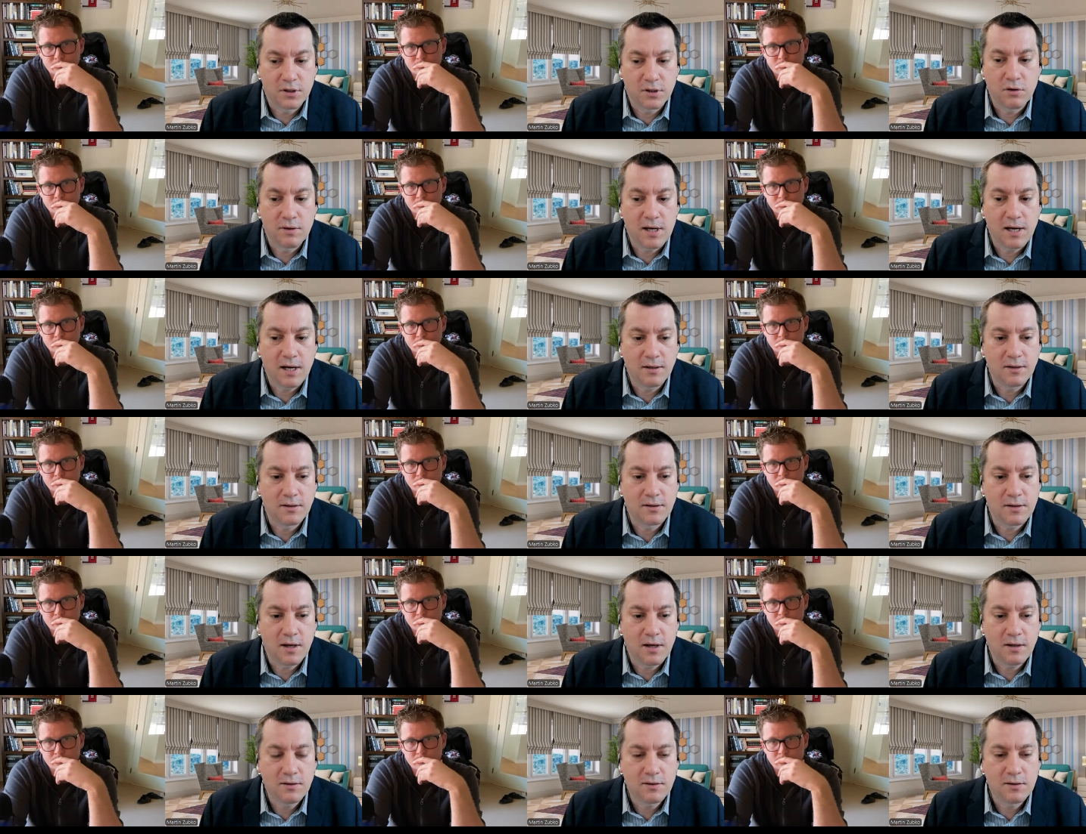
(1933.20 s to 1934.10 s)
Speaker 1: the United
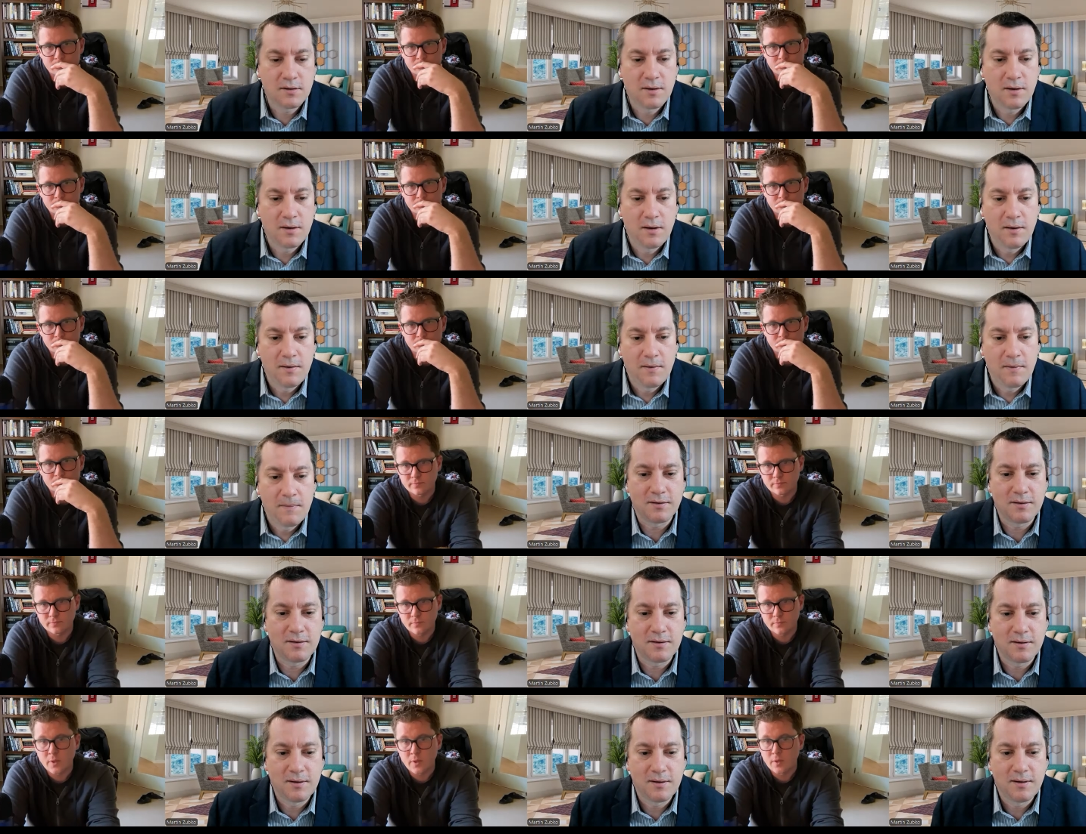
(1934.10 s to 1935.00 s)
States?
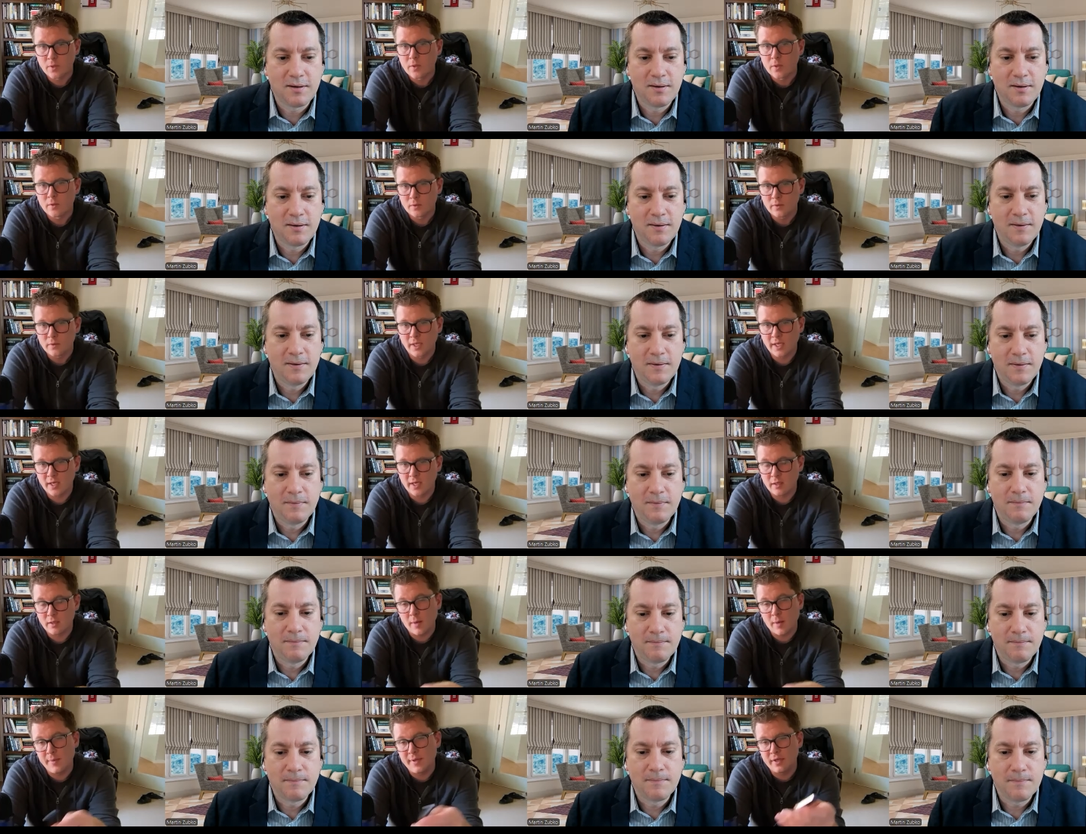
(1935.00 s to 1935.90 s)
Speaker 2: Yeah, I
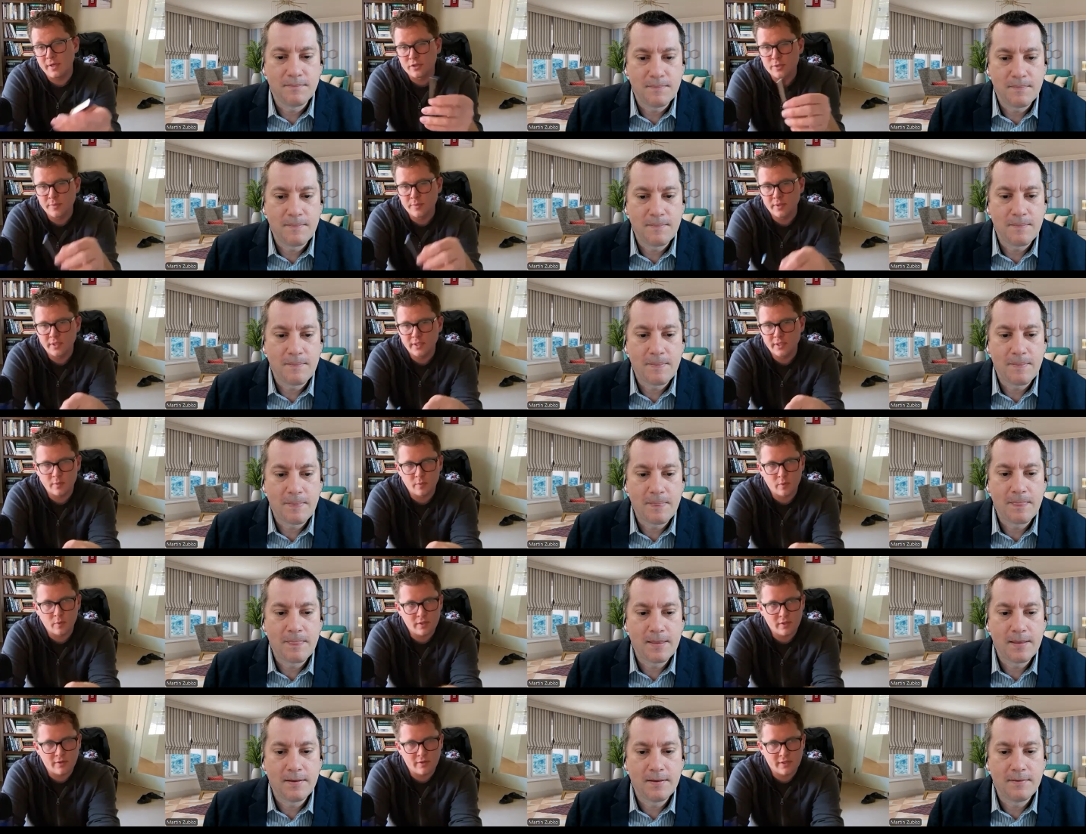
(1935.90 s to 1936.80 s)
mean, ultimately, one of the
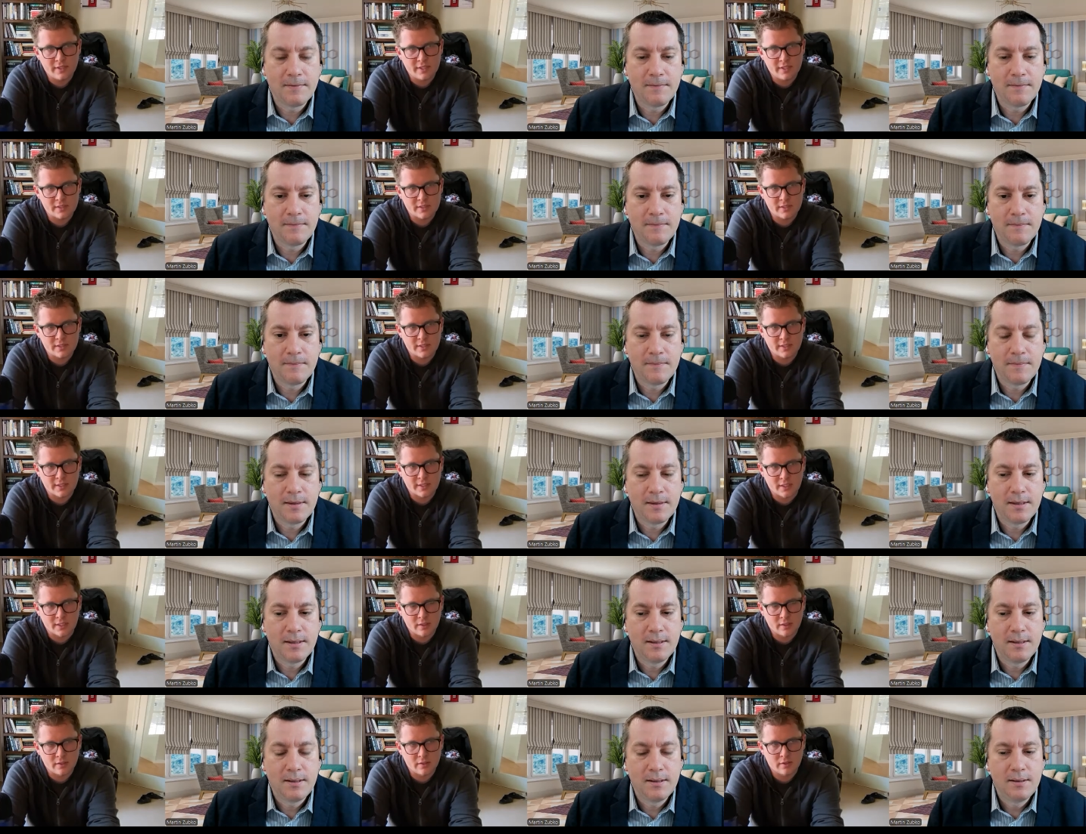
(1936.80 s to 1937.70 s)
things that
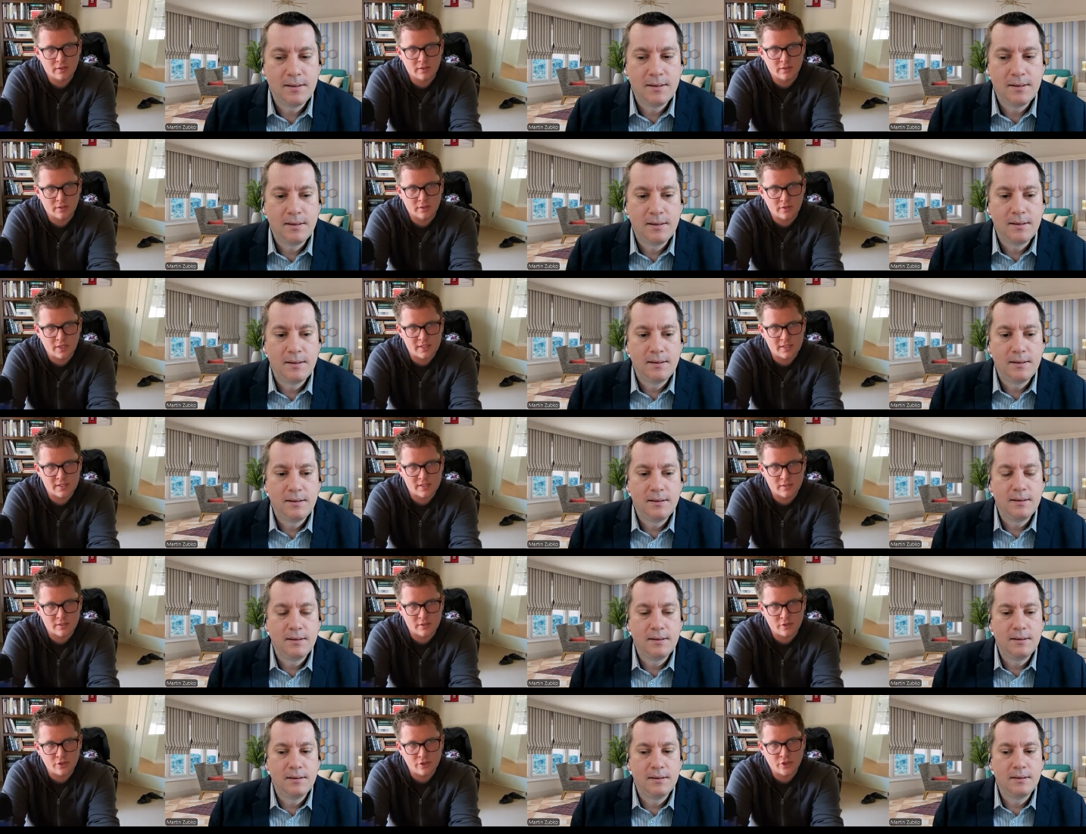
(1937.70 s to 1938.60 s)
the crisis in
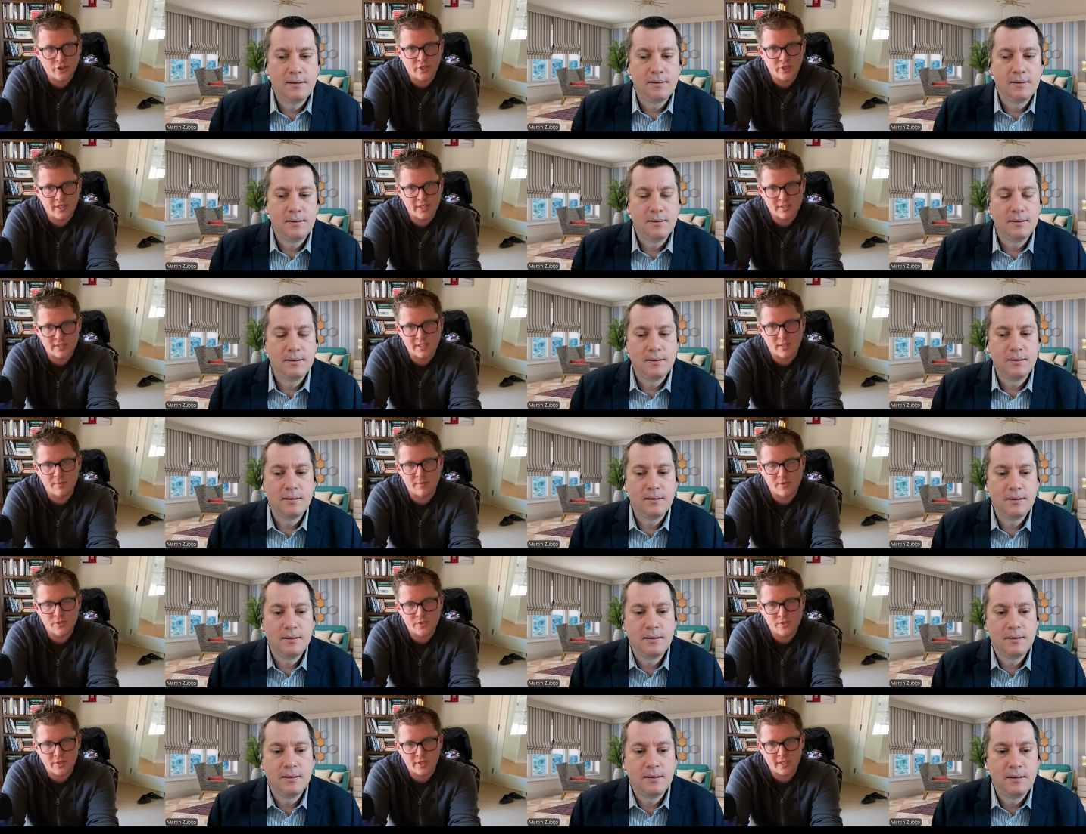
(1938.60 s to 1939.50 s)
Ukraine is
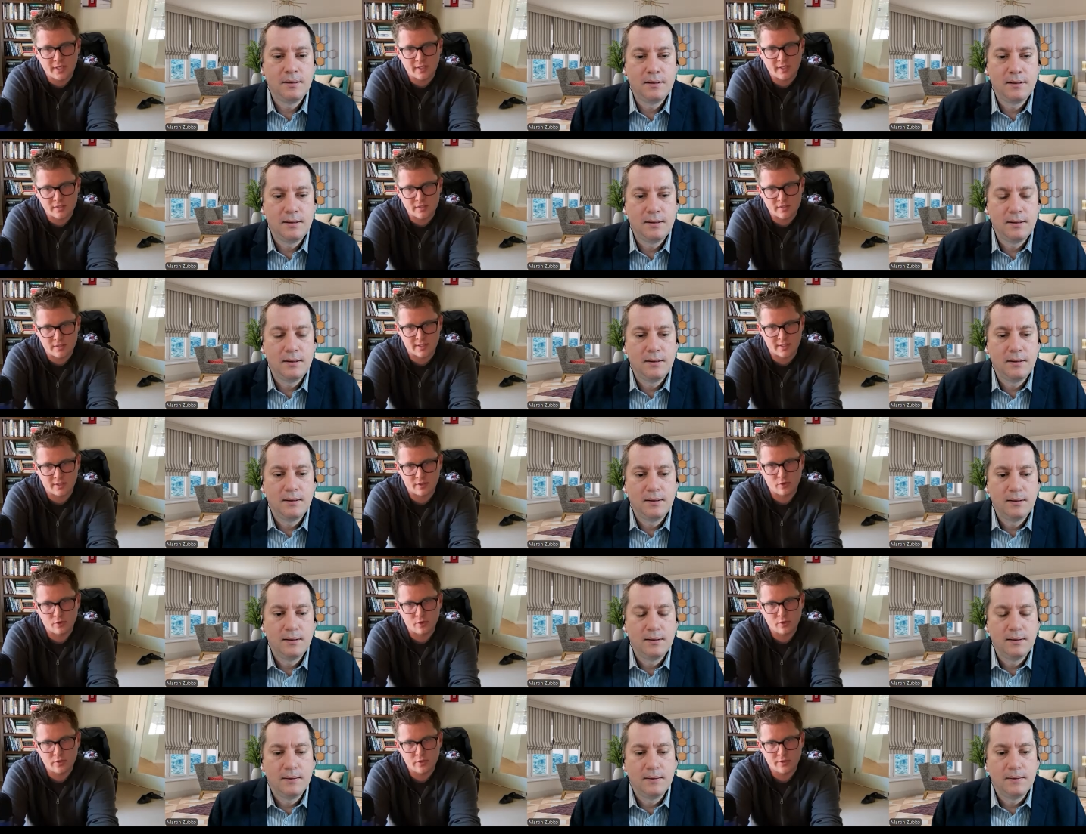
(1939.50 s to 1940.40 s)
demonstrating is that
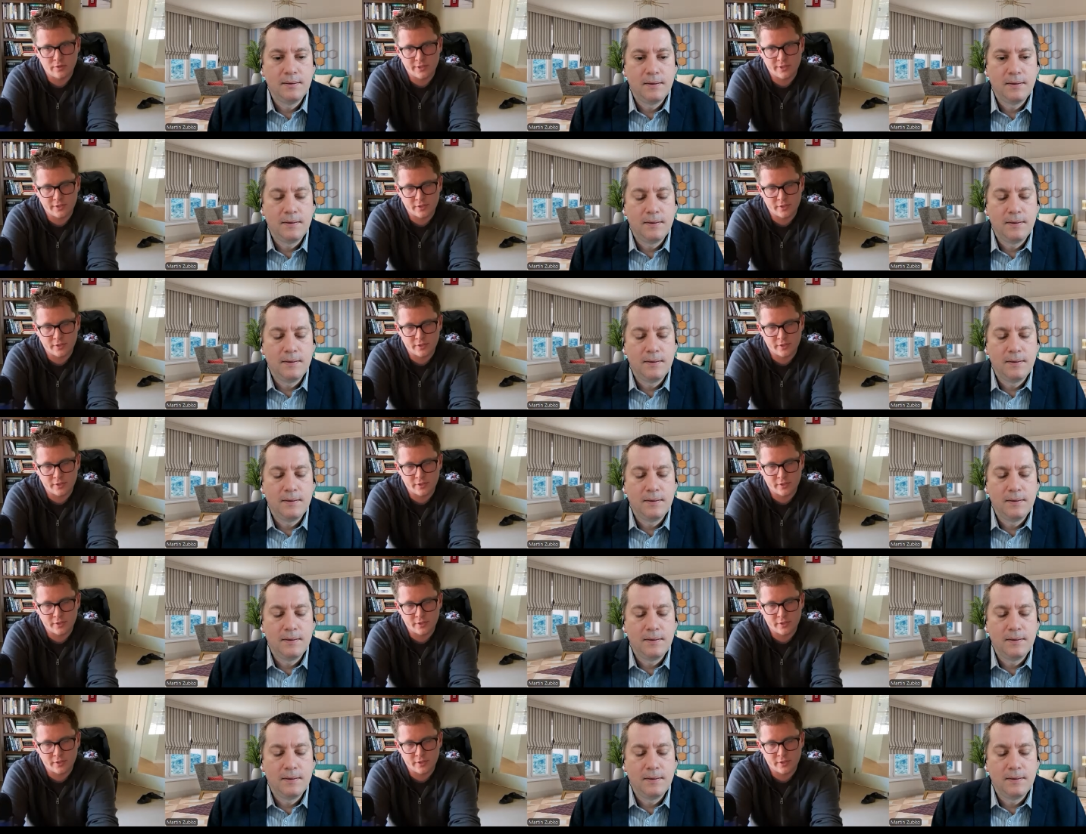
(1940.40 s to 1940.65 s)
nuclear